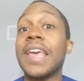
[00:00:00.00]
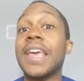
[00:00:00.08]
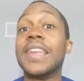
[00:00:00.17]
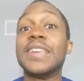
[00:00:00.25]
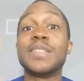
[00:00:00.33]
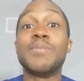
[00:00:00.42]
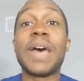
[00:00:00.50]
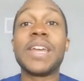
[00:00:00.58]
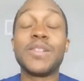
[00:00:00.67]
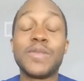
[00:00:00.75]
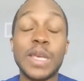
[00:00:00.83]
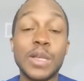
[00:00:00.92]
It doesn't
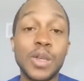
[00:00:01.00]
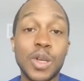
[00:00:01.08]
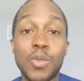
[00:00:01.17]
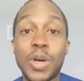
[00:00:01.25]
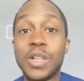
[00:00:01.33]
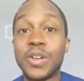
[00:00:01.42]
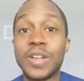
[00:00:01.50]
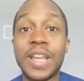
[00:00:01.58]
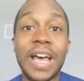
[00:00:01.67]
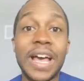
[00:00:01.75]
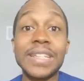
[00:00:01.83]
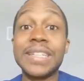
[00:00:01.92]
matter if they look well or
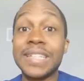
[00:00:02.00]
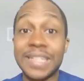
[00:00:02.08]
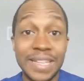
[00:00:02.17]
not.